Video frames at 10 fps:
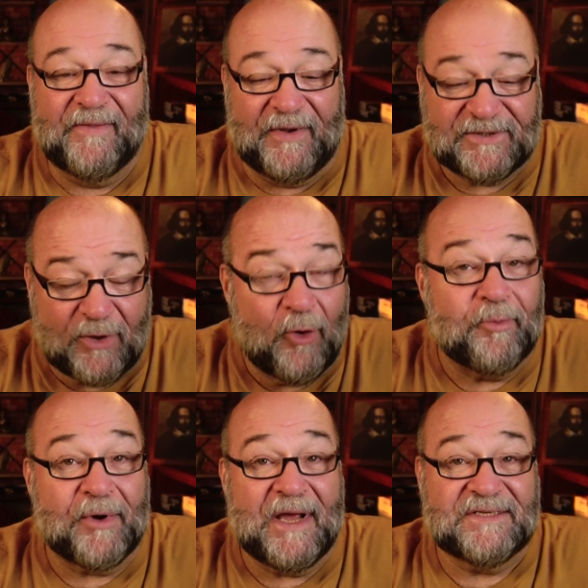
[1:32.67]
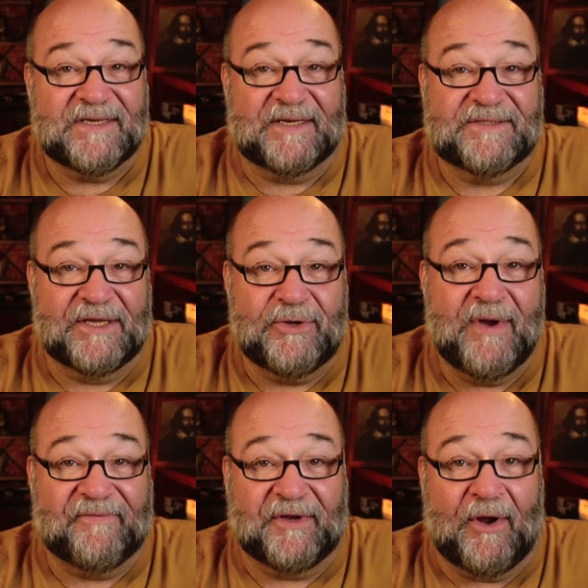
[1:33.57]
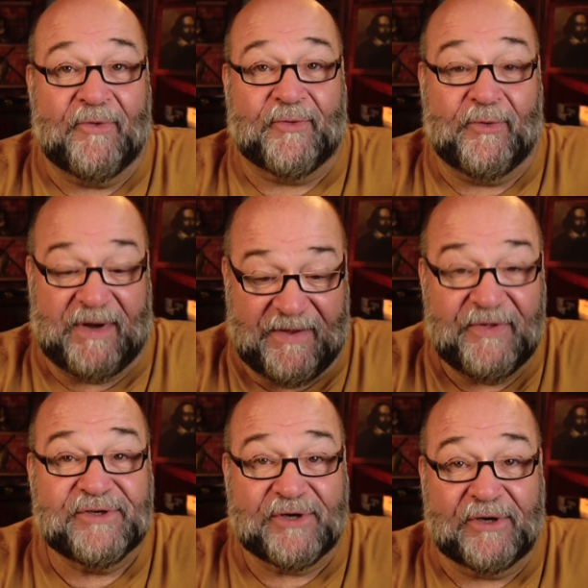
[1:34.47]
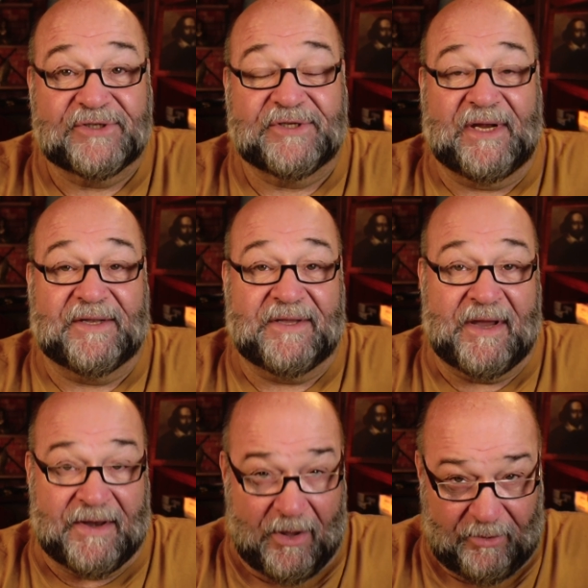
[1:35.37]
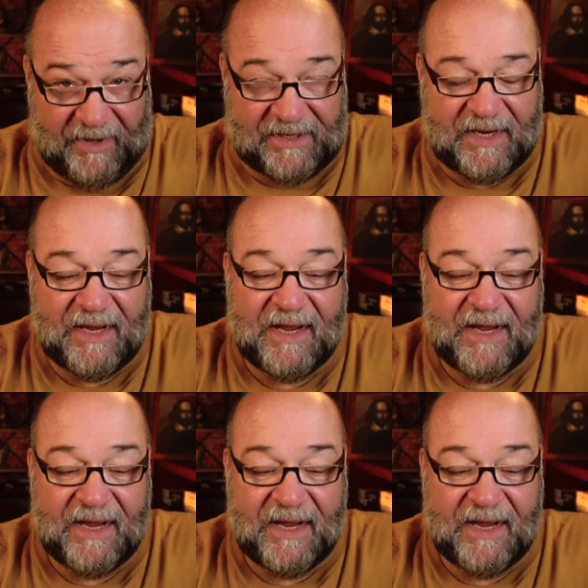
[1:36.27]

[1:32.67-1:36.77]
there's a whole process that you have to go through in the church to get the annulment.